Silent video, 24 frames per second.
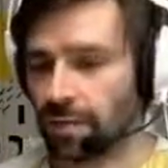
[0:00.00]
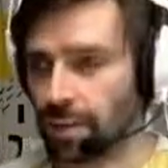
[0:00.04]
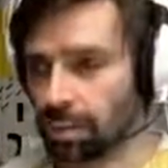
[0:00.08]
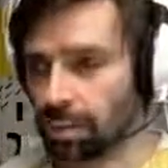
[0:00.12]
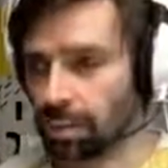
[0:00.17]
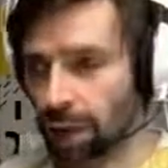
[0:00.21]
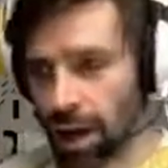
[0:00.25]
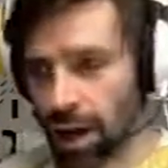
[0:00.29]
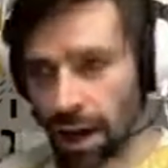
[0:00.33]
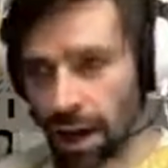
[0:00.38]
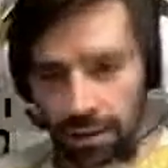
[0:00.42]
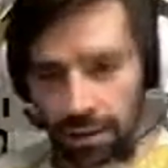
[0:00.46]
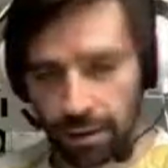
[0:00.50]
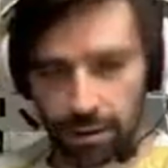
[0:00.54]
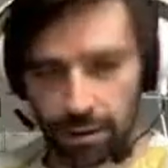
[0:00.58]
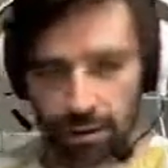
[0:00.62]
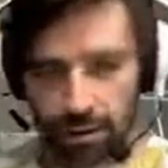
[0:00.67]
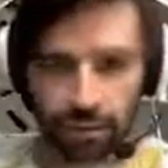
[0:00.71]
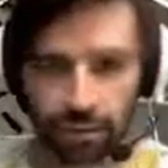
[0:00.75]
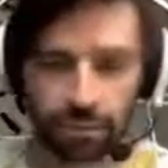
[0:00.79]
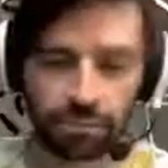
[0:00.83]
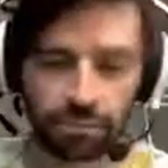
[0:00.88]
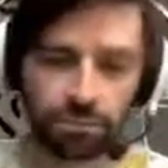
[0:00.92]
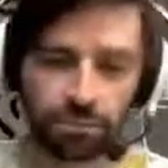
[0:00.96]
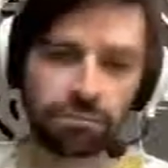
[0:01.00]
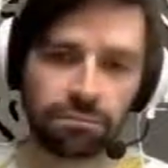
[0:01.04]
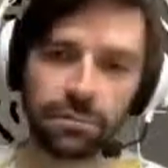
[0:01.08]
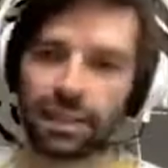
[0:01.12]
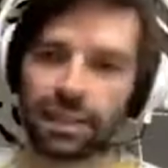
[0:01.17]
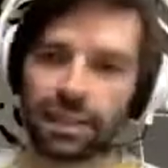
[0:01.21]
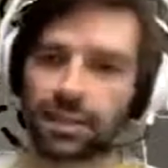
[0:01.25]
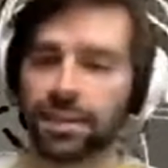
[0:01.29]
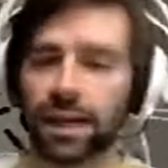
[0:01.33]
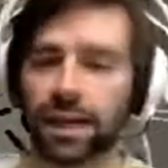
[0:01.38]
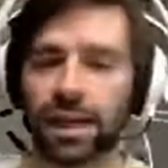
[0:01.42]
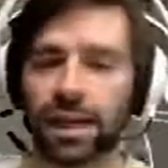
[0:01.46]
favored path,
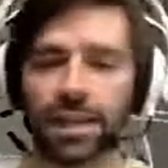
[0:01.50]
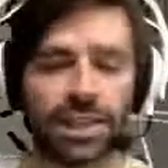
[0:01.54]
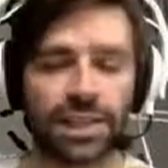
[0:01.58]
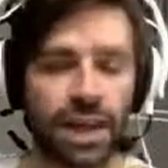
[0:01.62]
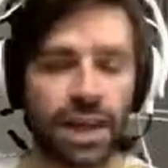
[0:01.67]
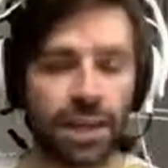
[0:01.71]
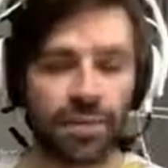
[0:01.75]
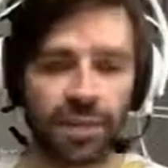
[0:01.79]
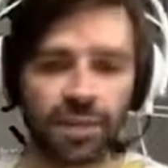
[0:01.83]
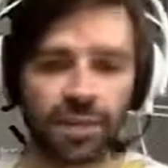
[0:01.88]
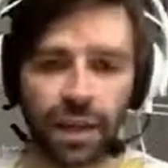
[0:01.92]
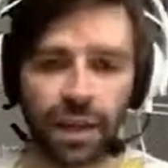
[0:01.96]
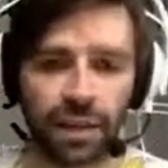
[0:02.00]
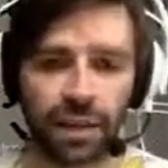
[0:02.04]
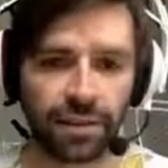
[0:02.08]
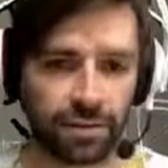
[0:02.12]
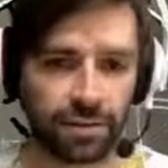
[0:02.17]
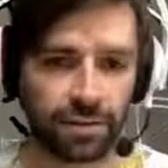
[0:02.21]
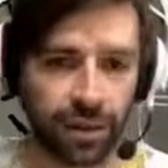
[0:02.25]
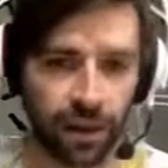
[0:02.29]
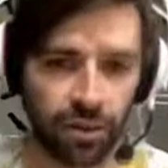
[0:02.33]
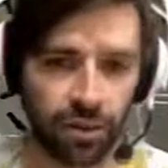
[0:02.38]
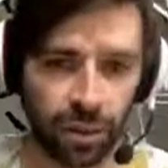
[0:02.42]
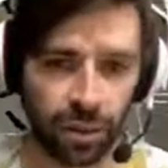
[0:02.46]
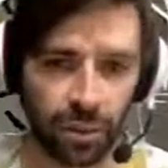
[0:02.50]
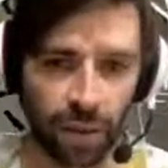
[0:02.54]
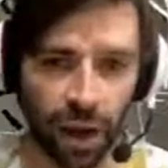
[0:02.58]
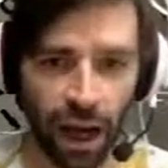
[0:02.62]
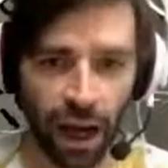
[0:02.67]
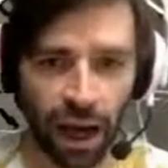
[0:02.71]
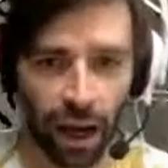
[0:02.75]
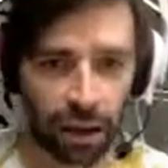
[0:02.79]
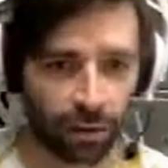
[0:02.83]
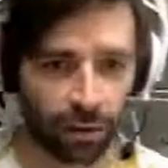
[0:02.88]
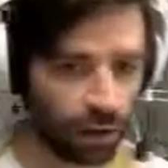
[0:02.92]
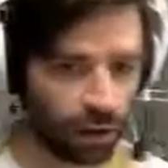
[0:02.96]
let's say a jammer takes a favored
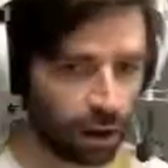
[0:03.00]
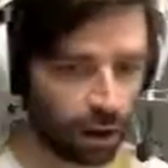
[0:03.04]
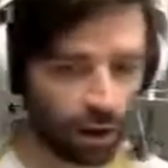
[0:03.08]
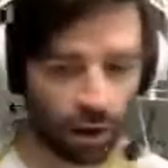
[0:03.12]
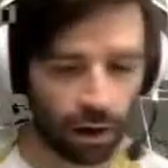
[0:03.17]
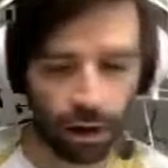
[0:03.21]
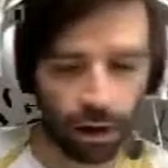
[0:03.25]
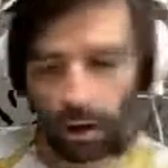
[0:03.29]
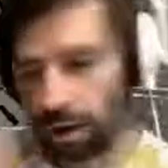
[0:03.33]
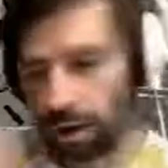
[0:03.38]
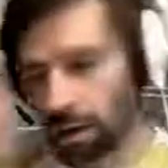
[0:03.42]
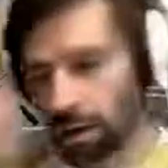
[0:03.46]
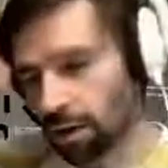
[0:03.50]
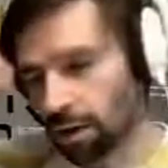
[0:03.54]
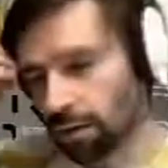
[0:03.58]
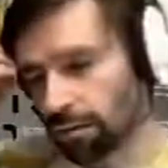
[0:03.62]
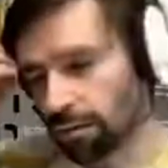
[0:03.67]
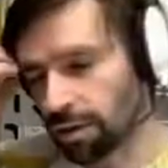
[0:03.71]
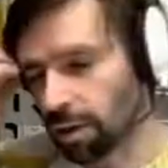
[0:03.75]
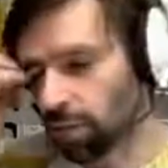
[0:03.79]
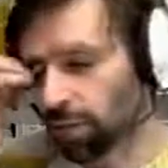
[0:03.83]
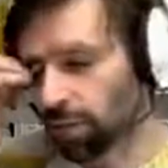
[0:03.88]
path of